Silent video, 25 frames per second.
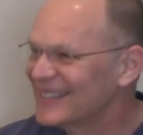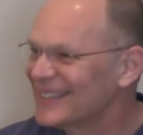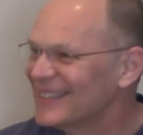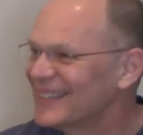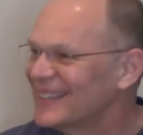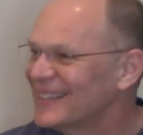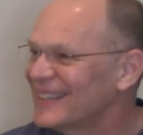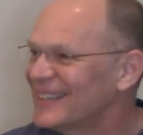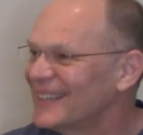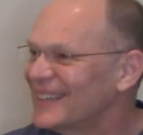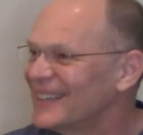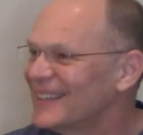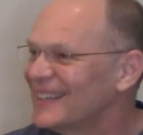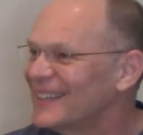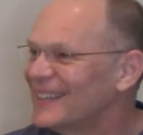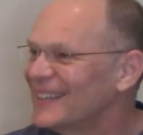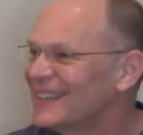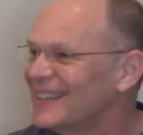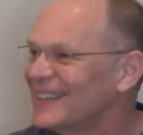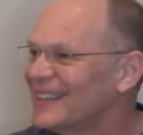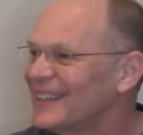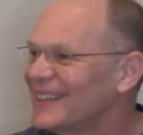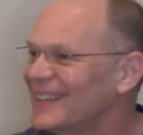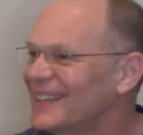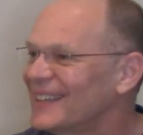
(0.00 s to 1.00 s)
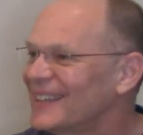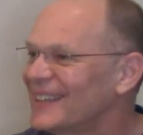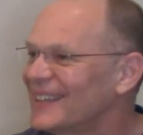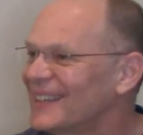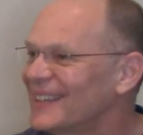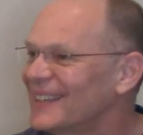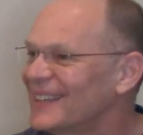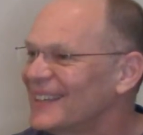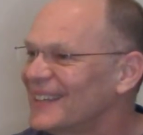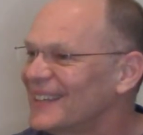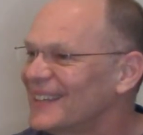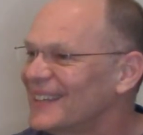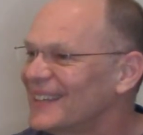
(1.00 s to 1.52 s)

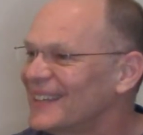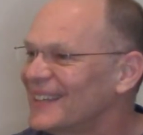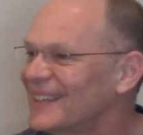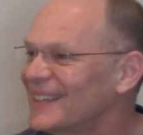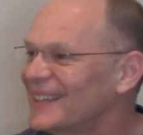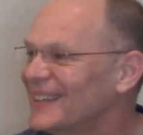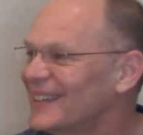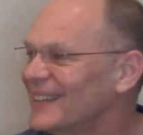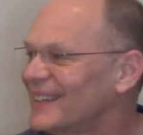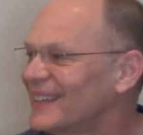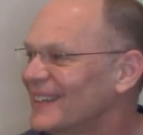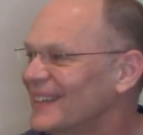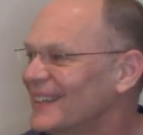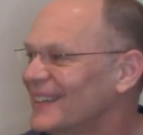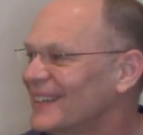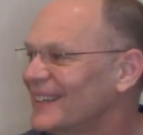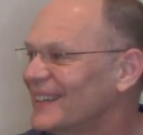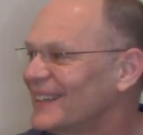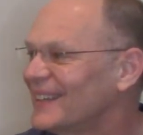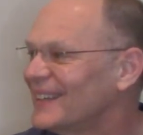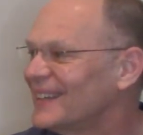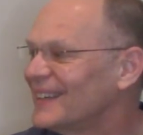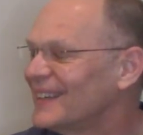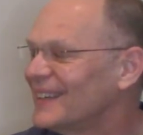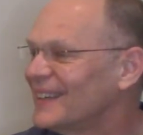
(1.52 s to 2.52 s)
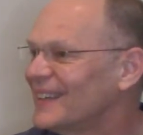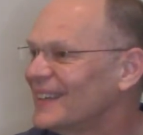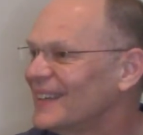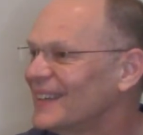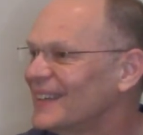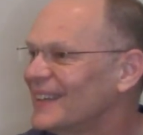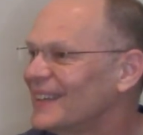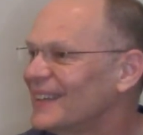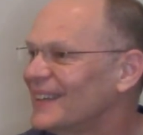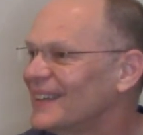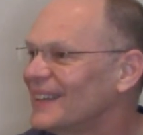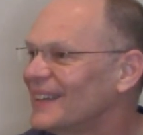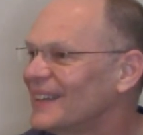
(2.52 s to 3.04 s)

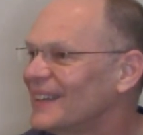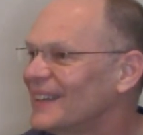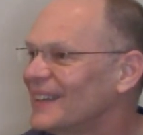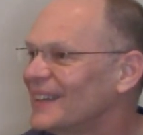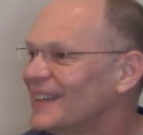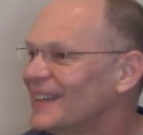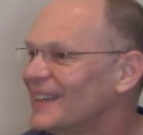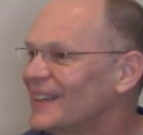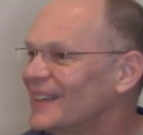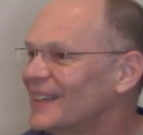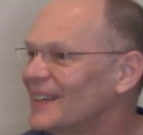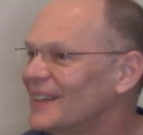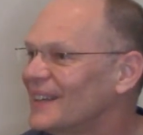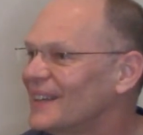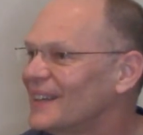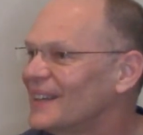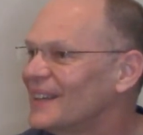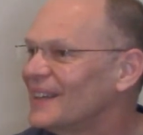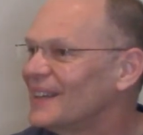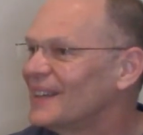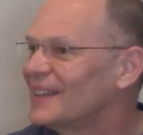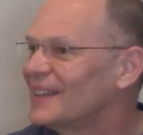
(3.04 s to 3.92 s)
This person isn't speaking.